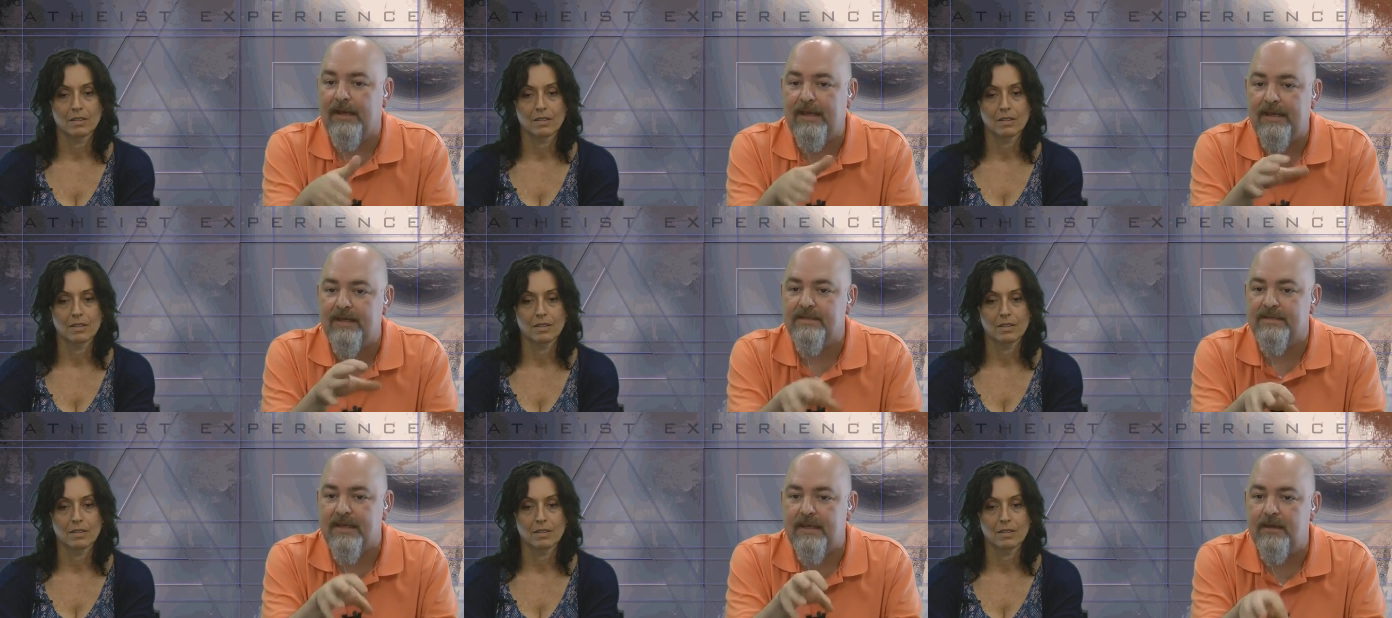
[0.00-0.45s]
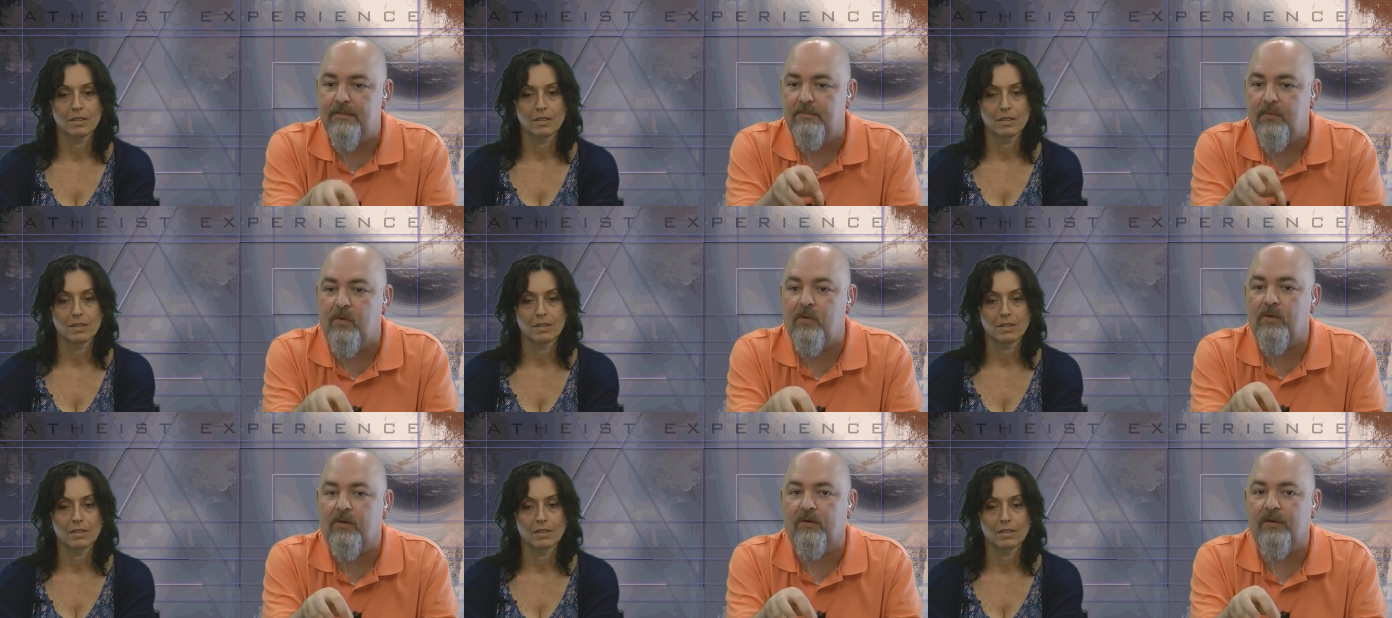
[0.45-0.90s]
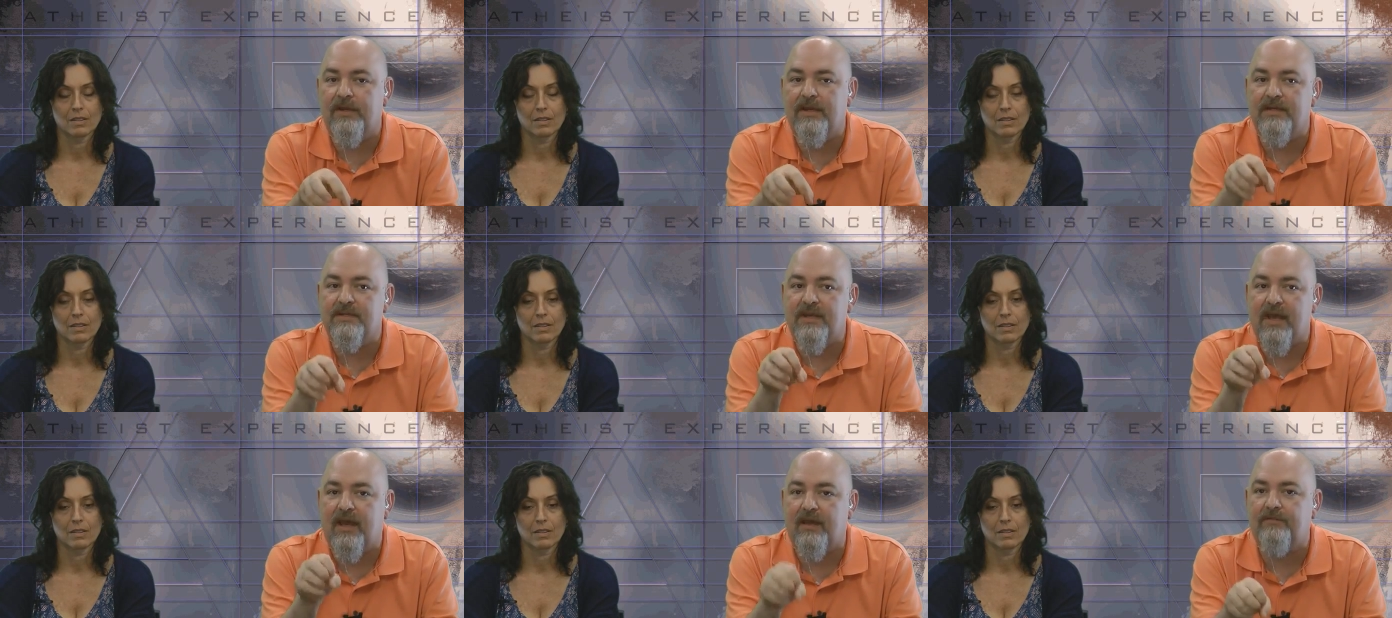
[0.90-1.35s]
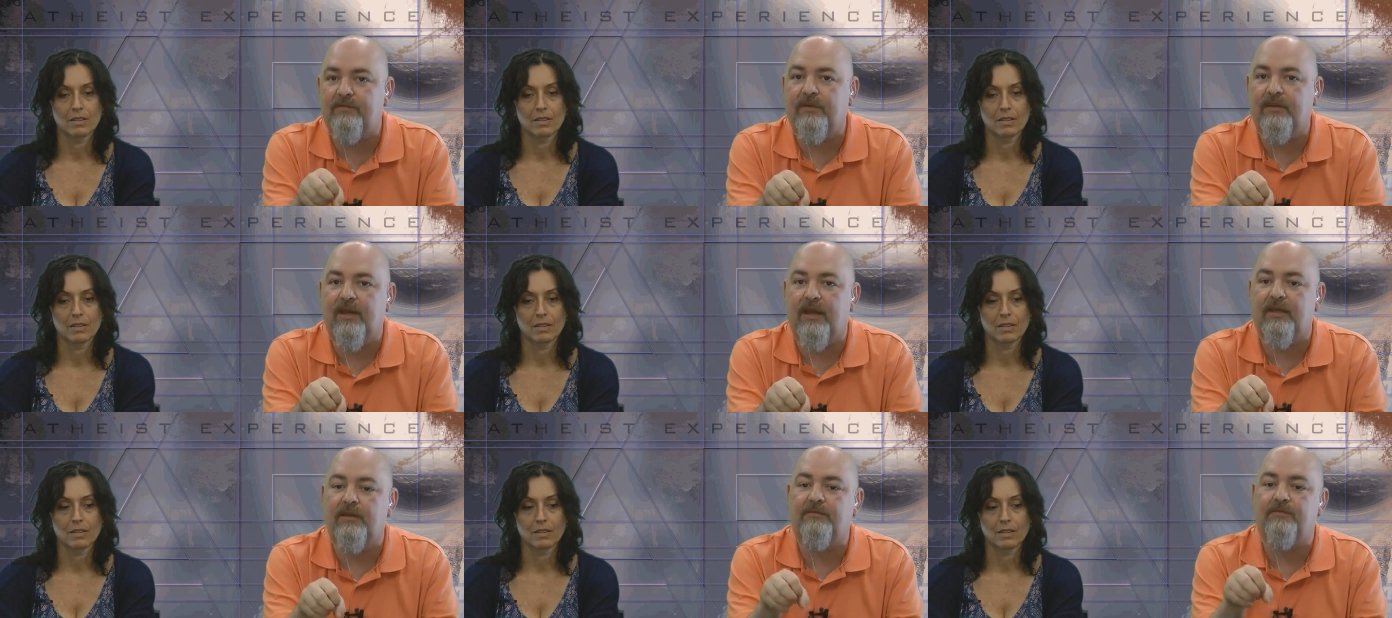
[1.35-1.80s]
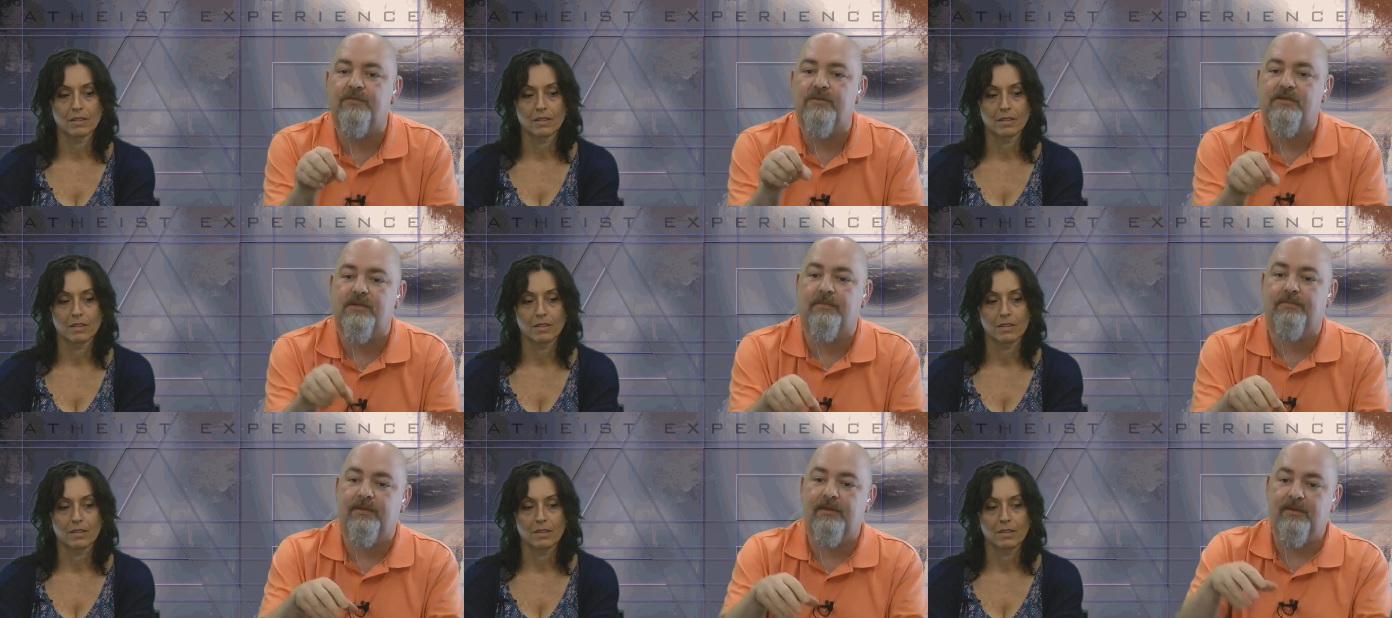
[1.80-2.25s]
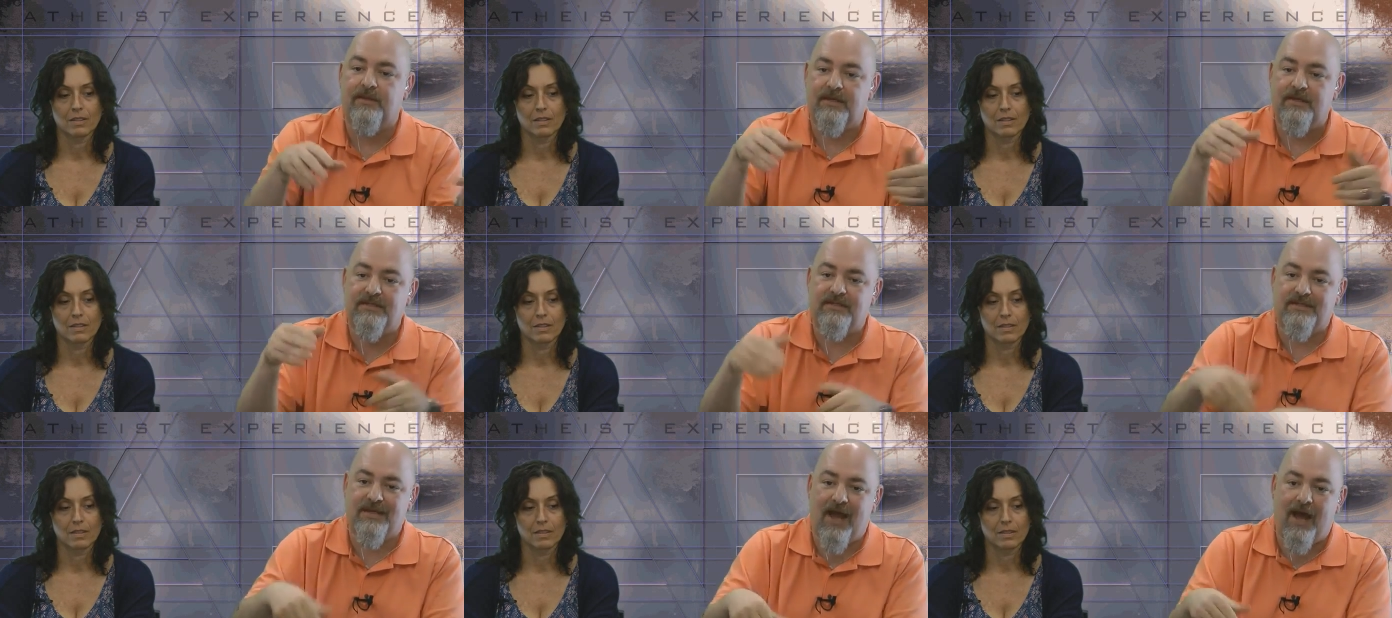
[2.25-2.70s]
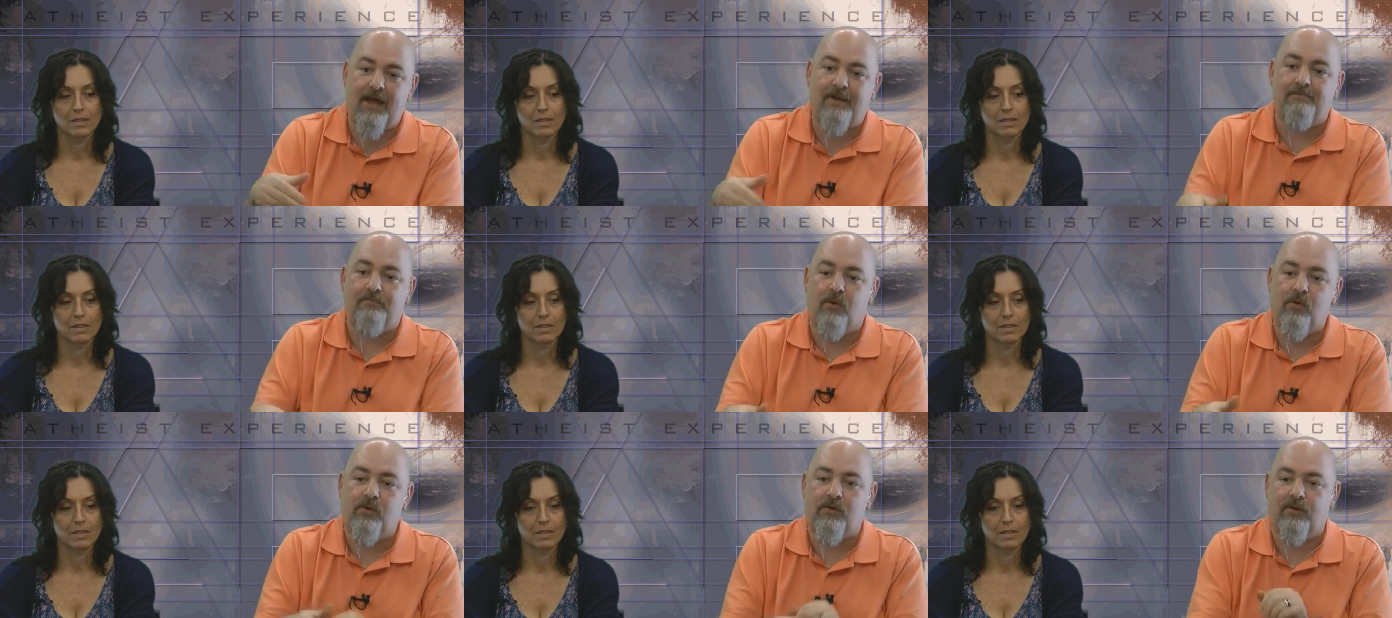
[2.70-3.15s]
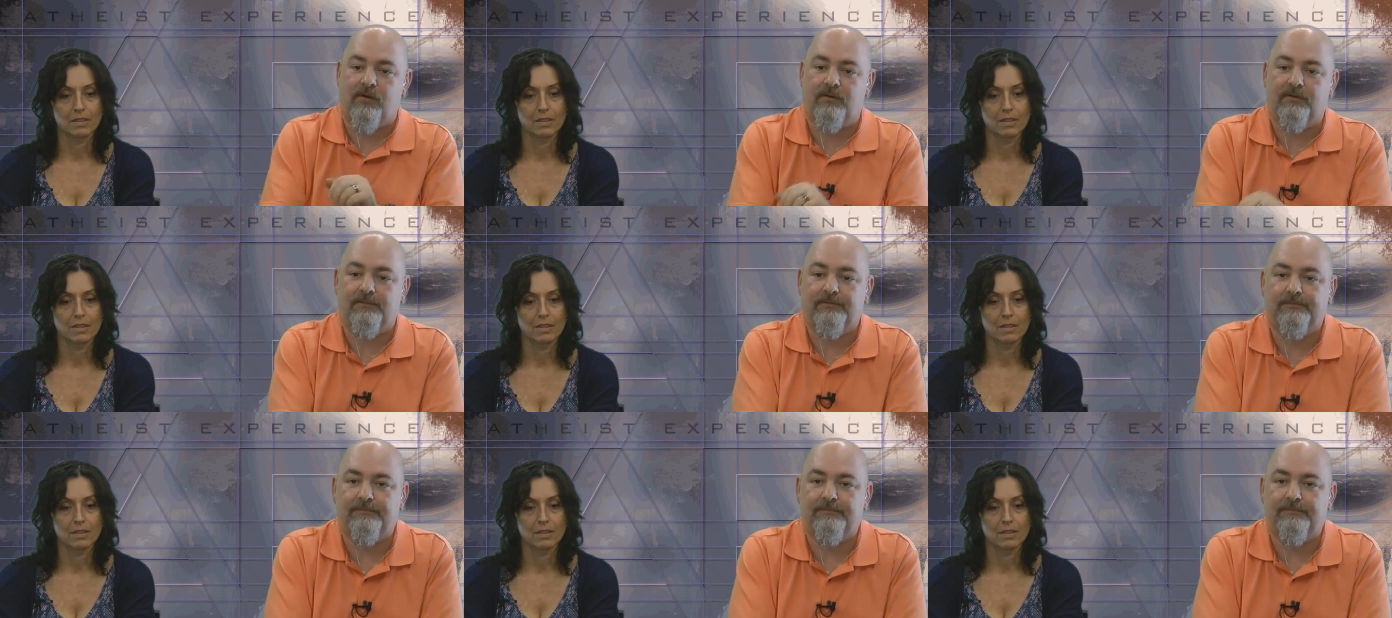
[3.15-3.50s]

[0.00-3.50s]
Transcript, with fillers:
Speaker 1: He is immoral. He is advocating for something that is not moral.